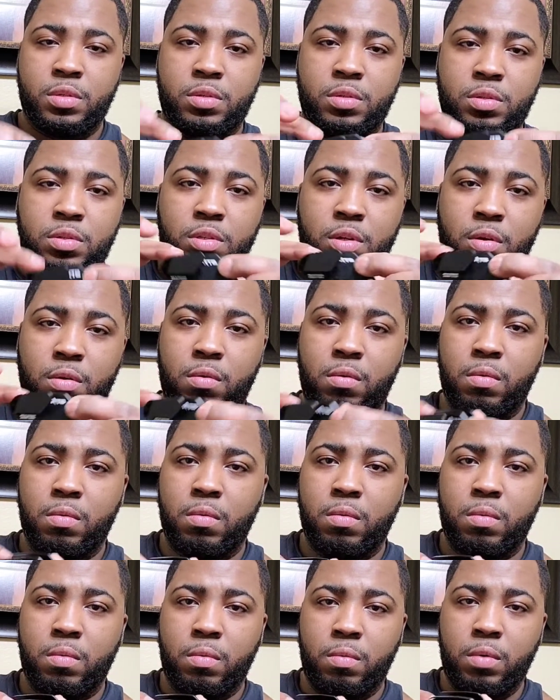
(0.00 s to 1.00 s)
So
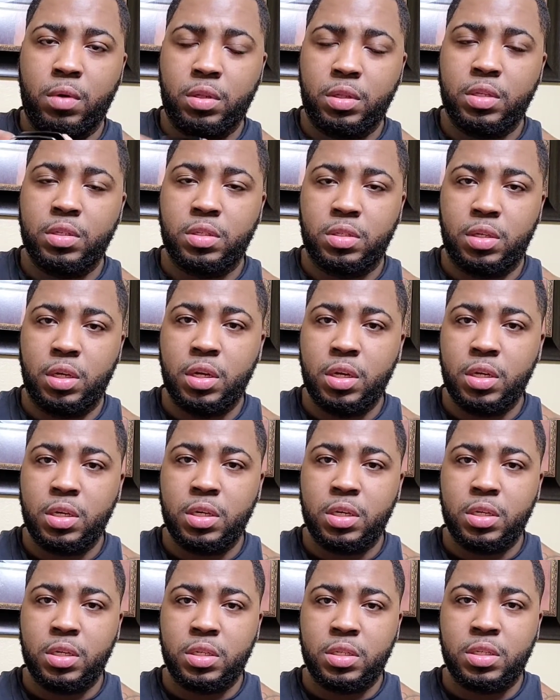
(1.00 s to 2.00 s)
what this
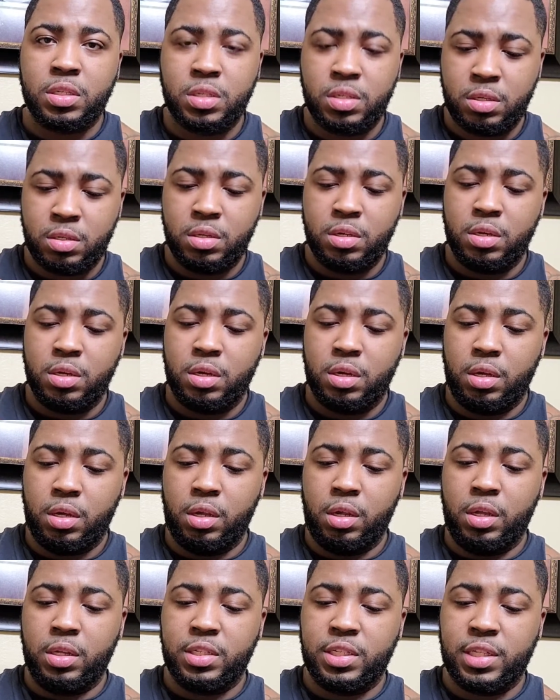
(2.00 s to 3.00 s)
does,
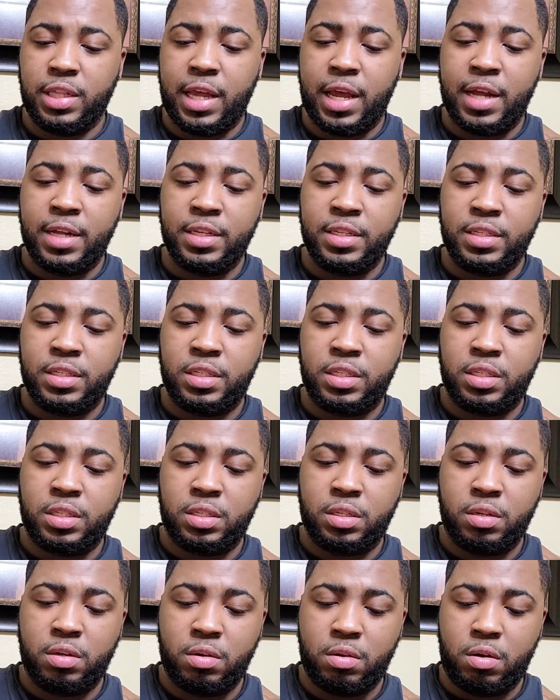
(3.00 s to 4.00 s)
it slides
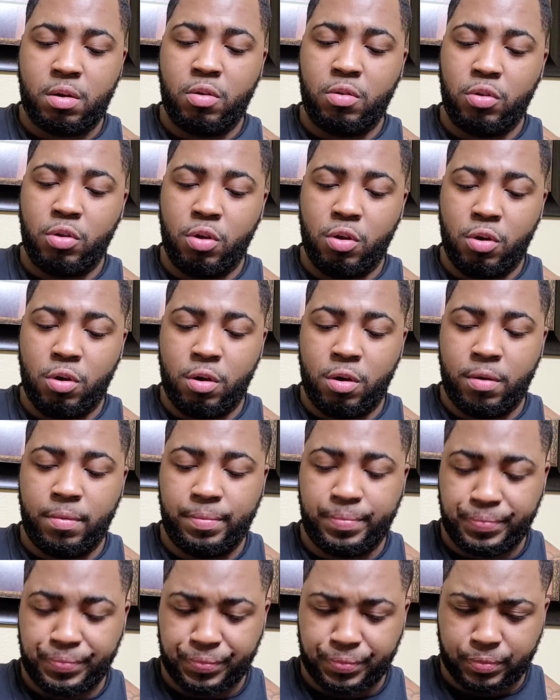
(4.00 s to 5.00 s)
on your,
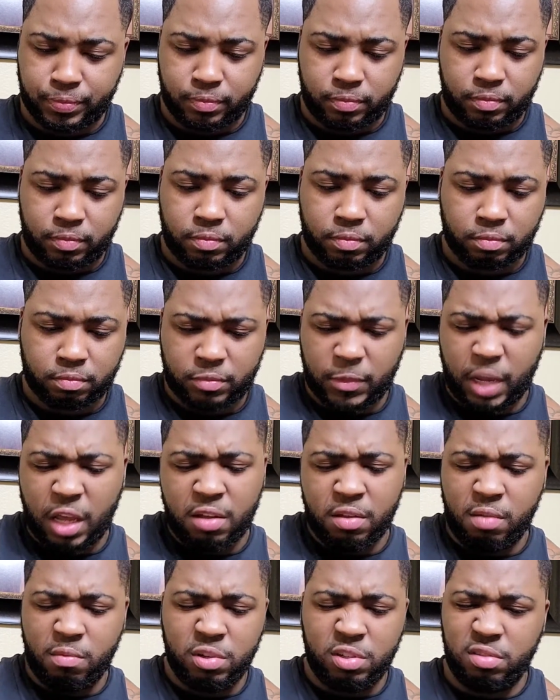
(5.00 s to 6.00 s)
I don't
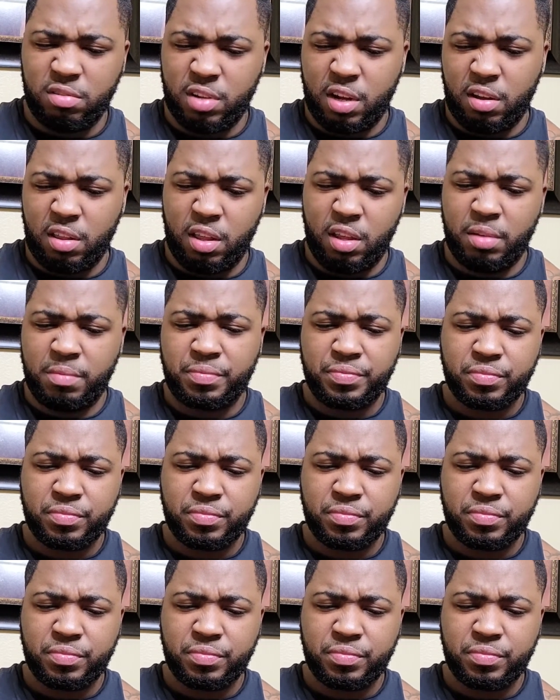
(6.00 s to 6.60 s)
know what you call that.